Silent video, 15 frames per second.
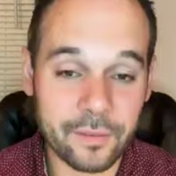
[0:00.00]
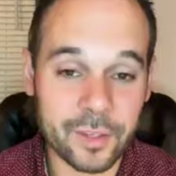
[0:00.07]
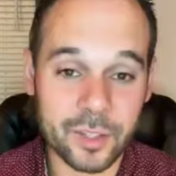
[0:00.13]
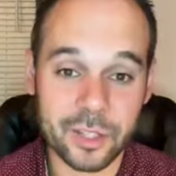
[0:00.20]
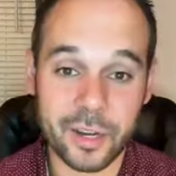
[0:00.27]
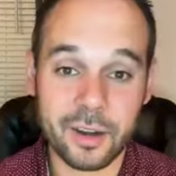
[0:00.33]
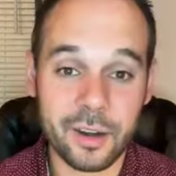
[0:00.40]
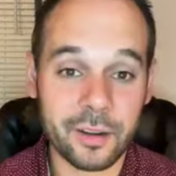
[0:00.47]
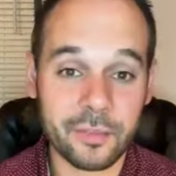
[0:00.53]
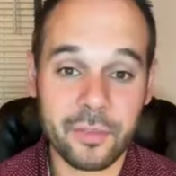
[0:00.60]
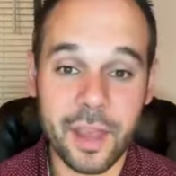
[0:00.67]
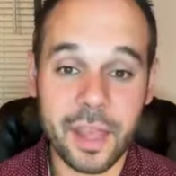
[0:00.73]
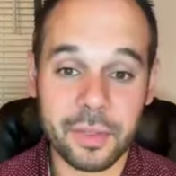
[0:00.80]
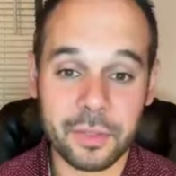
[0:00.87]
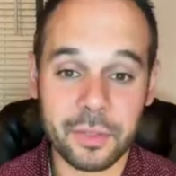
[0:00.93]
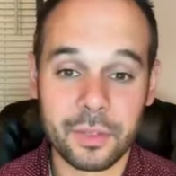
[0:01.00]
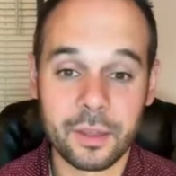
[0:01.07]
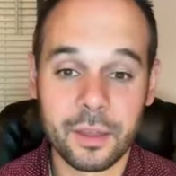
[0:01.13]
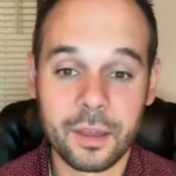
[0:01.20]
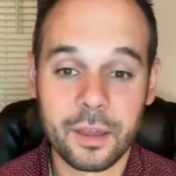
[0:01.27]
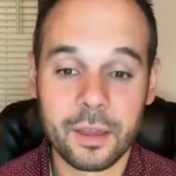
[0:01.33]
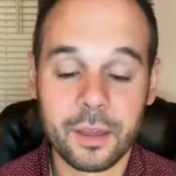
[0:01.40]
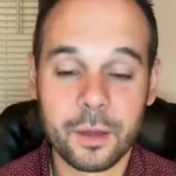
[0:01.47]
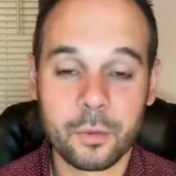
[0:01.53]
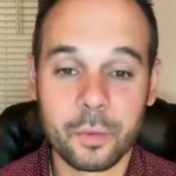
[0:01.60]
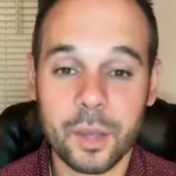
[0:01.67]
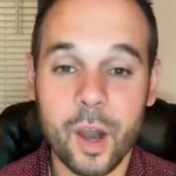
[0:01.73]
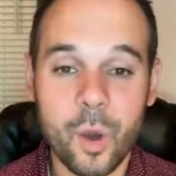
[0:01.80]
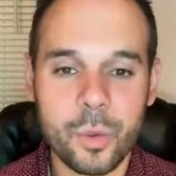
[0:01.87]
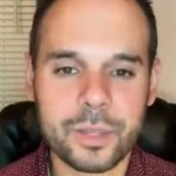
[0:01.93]
we have to share our faith.
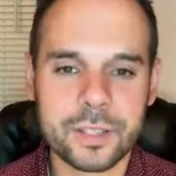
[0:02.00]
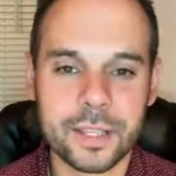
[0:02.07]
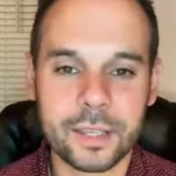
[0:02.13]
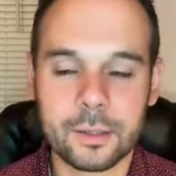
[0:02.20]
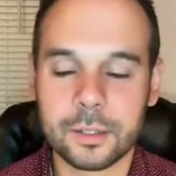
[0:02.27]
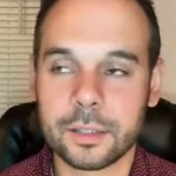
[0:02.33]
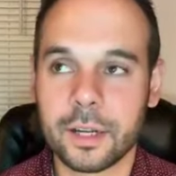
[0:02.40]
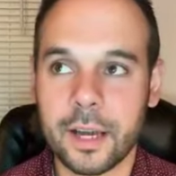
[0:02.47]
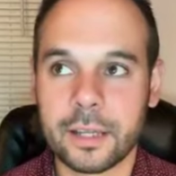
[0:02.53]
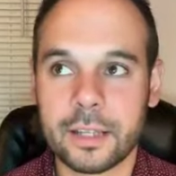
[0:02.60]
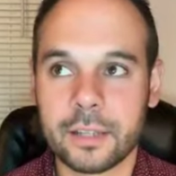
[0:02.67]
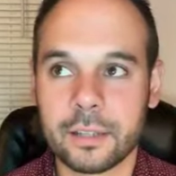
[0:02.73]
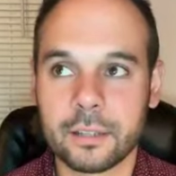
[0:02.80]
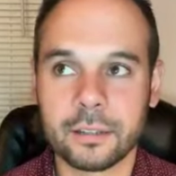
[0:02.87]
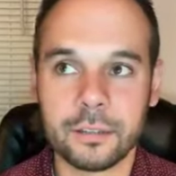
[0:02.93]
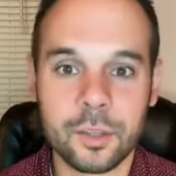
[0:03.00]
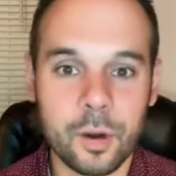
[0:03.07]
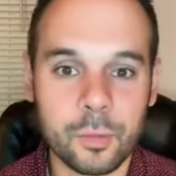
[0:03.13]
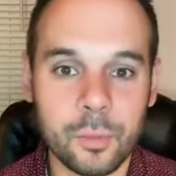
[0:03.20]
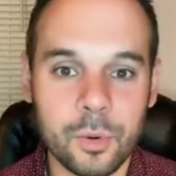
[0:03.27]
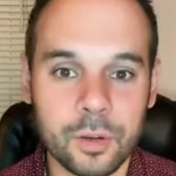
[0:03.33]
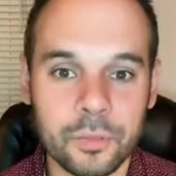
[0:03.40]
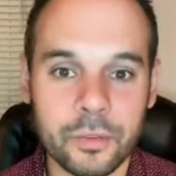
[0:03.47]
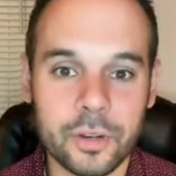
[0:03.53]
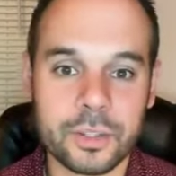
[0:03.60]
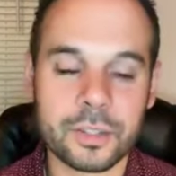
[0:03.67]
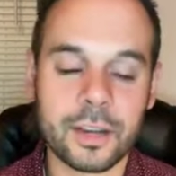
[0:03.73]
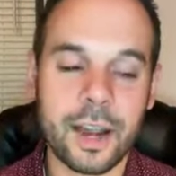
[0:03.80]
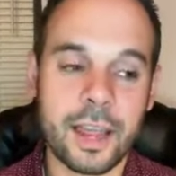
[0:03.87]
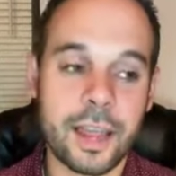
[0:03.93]
We always think, oh, I need to know more
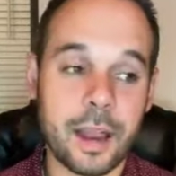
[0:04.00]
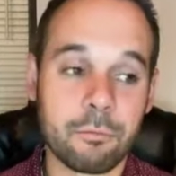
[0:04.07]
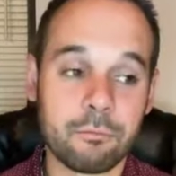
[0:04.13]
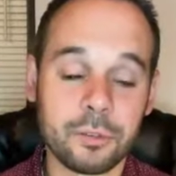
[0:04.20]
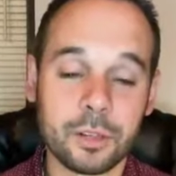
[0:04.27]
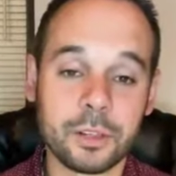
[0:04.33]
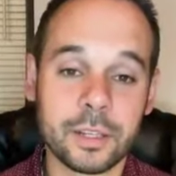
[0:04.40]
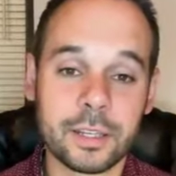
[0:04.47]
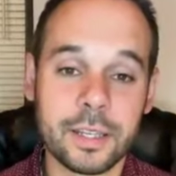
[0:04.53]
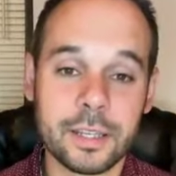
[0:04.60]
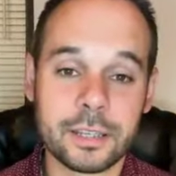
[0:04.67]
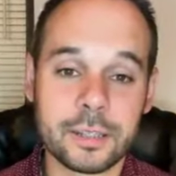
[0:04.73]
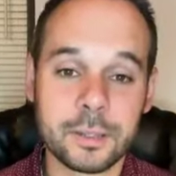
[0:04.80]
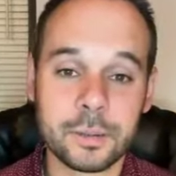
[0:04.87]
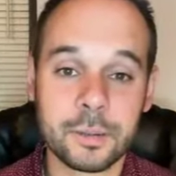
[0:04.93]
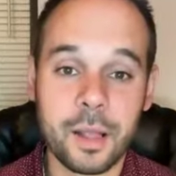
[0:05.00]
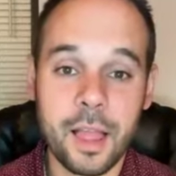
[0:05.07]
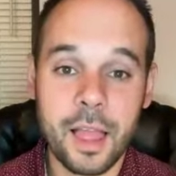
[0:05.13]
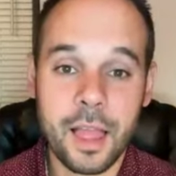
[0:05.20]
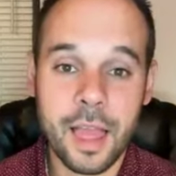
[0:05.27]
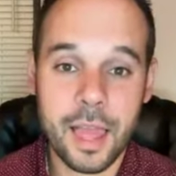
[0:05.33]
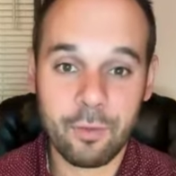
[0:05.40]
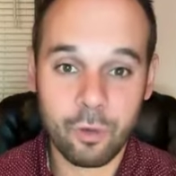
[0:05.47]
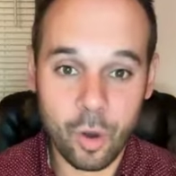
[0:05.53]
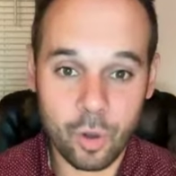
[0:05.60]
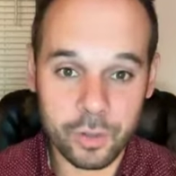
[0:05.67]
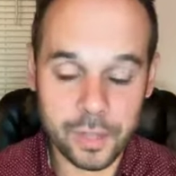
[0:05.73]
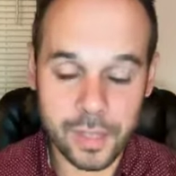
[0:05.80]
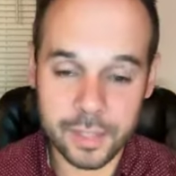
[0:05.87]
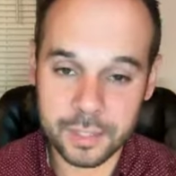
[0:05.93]
first, or I, I really need to have
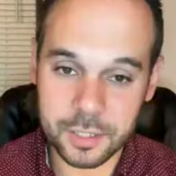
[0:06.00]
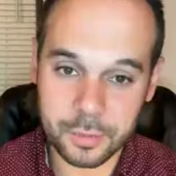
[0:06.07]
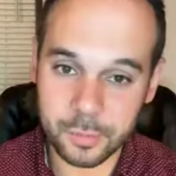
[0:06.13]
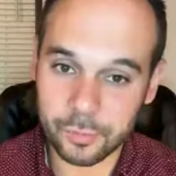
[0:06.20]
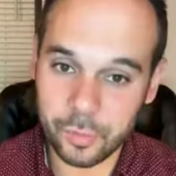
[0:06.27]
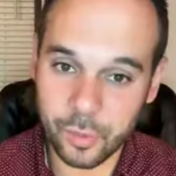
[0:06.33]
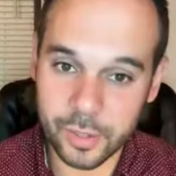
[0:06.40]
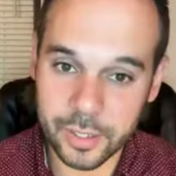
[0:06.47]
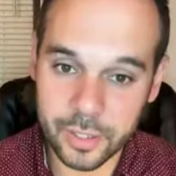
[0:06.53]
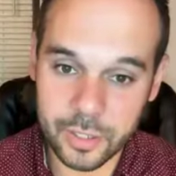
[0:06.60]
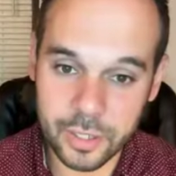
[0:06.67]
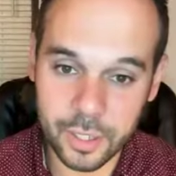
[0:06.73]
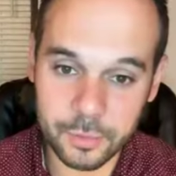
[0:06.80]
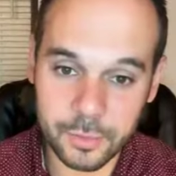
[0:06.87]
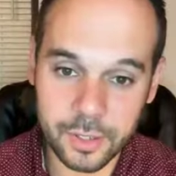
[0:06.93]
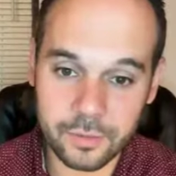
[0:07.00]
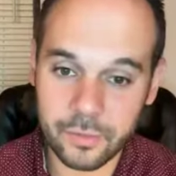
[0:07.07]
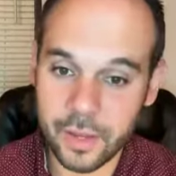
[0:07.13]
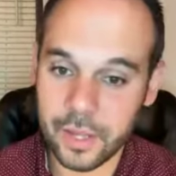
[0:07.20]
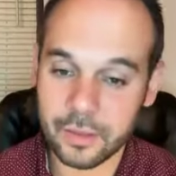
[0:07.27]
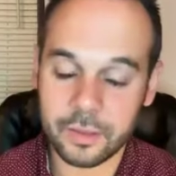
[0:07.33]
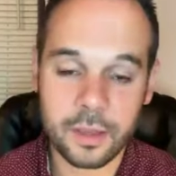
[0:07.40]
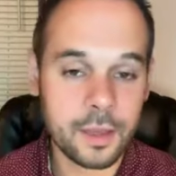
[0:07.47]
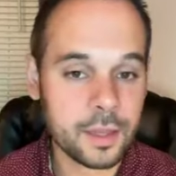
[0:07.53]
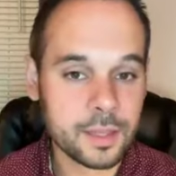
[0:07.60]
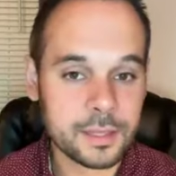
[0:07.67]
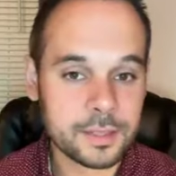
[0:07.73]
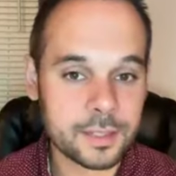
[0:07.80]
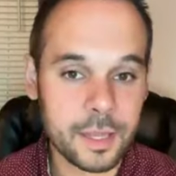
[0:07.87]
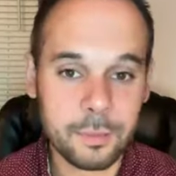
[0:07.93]
all the answers before I can share my faith.
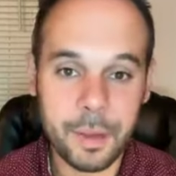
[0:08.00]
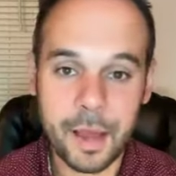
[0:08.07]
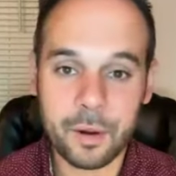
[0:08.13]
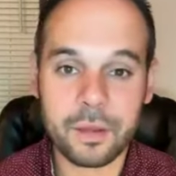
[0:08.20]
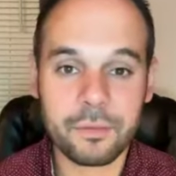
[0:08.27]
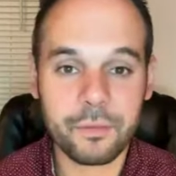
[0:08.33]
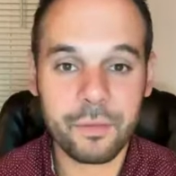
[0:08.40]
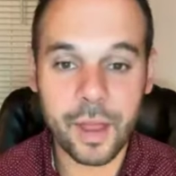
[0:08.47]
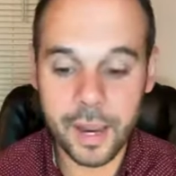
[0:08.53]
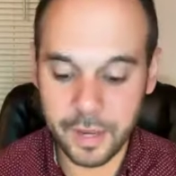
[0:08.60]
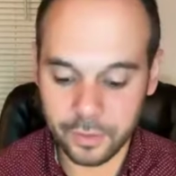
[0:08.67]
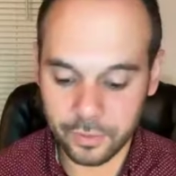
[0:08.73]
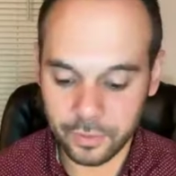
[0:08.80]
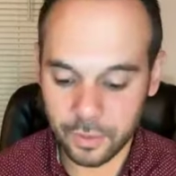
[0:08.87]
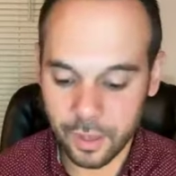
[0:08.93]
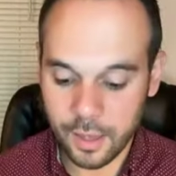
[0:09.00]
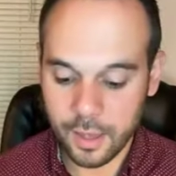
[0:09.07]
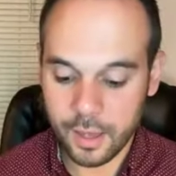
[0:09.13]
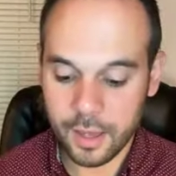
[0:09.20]
Step out in faith.